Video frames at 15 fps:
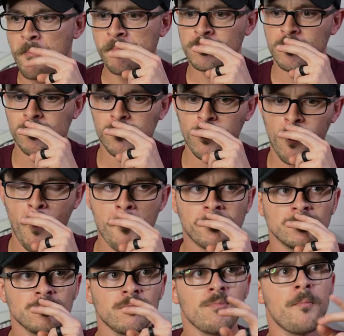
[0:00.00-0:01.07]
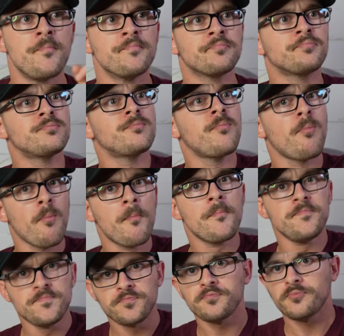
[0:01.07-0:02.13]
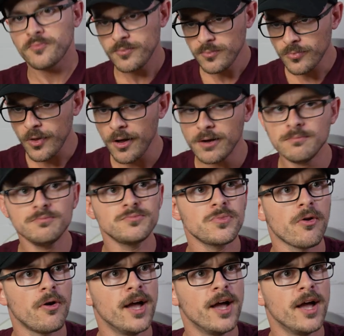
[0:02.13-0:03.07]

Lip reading: the chocolate's a lot cheaper than the one on the Mars bar was.